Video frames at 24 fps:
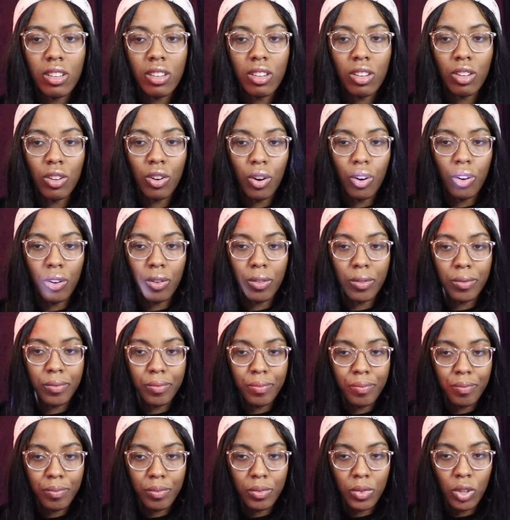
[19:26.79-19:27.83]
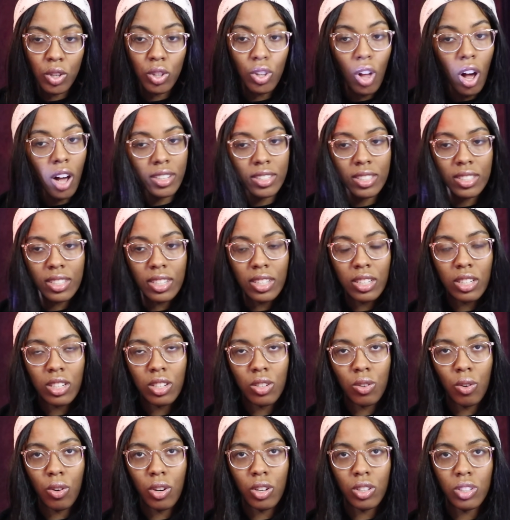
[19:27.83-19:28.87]
you know, lost it
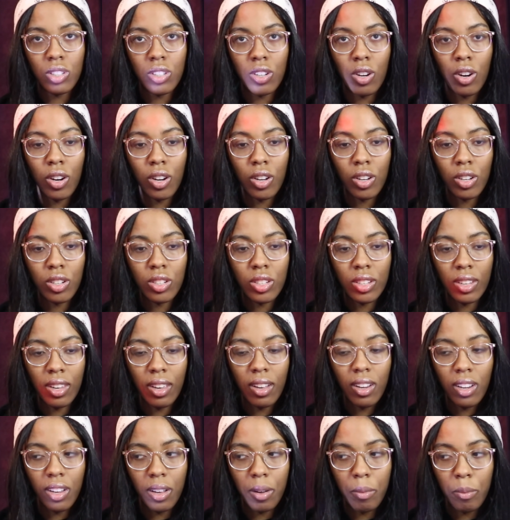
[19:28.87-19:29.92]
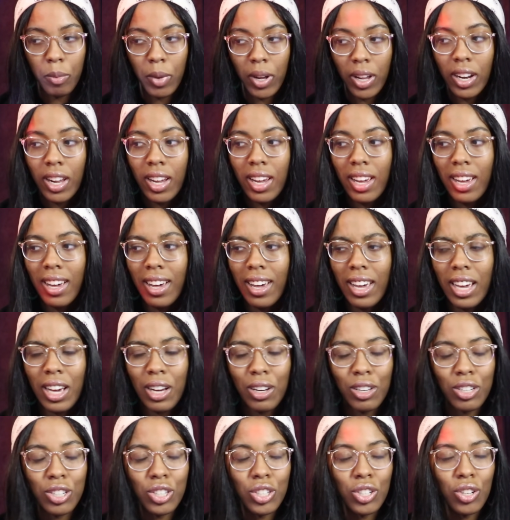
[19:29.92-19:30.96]
in order to to kill him. But it
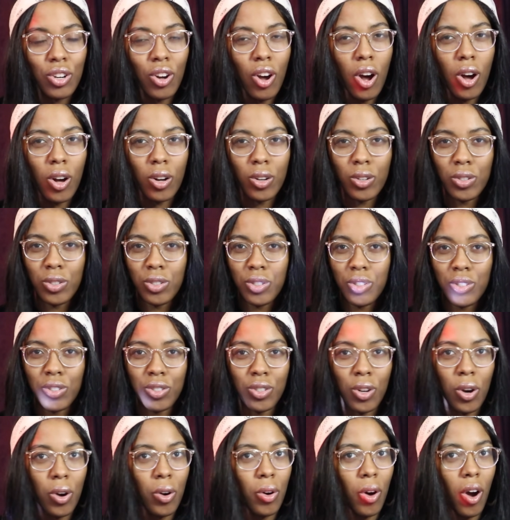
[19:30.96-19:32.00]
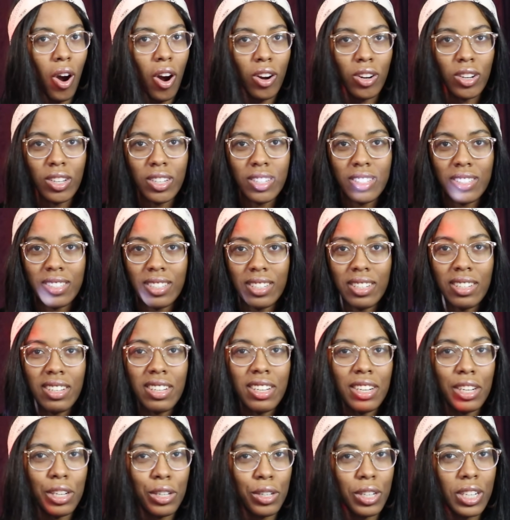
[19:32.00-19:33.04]
was still all so heartless and
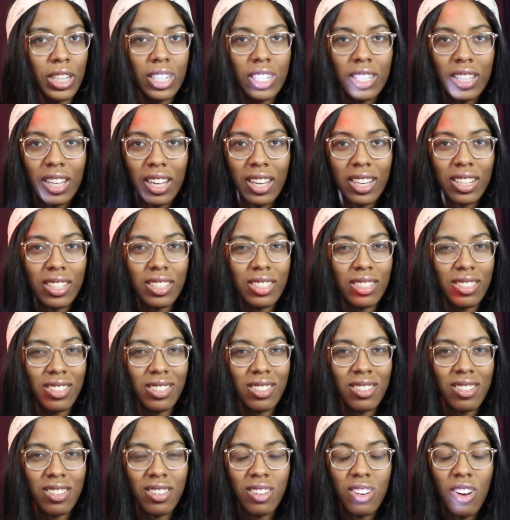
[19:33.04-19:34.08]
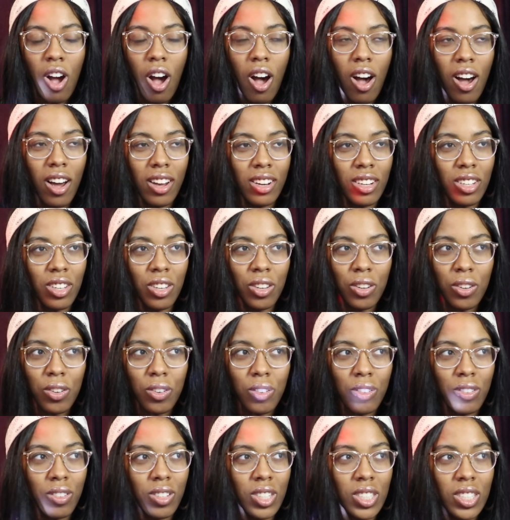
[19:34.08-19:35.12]
eerie, like, not
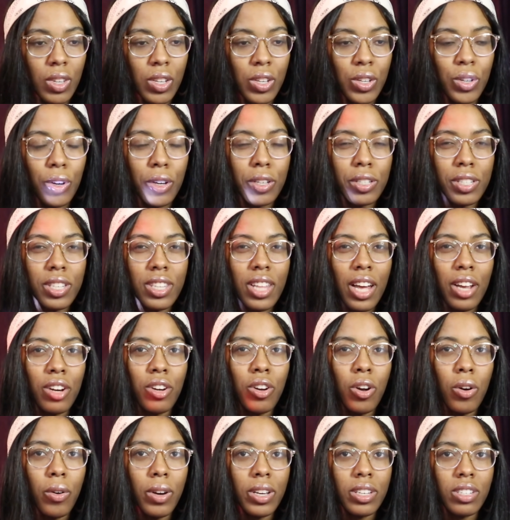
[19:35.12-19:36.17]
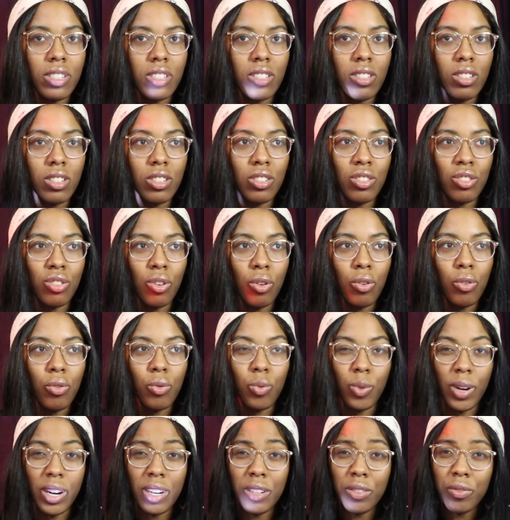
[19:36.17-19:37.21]
cute. You can see that Noe still is so
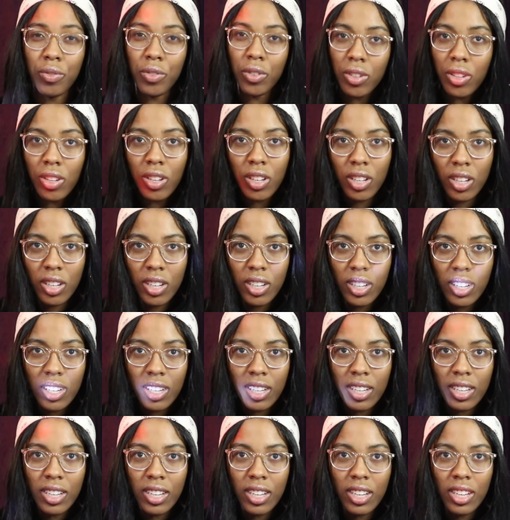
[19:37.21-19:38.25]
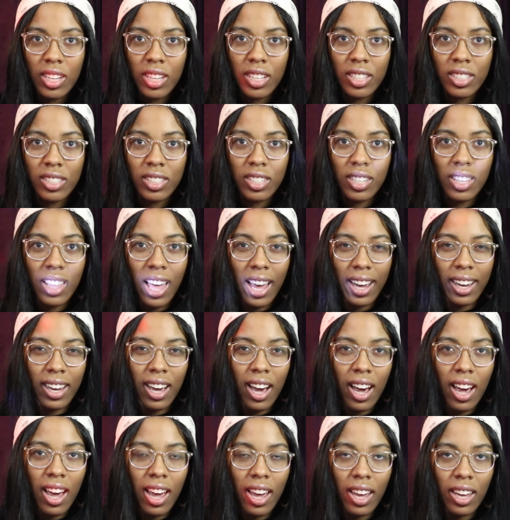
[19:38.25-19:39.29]
grateful to that
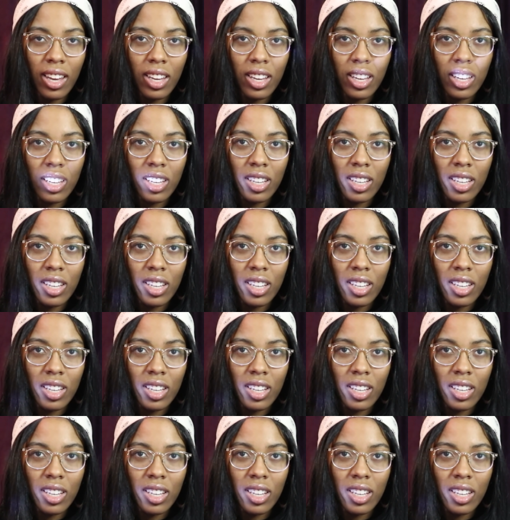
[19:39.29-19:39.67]
guy.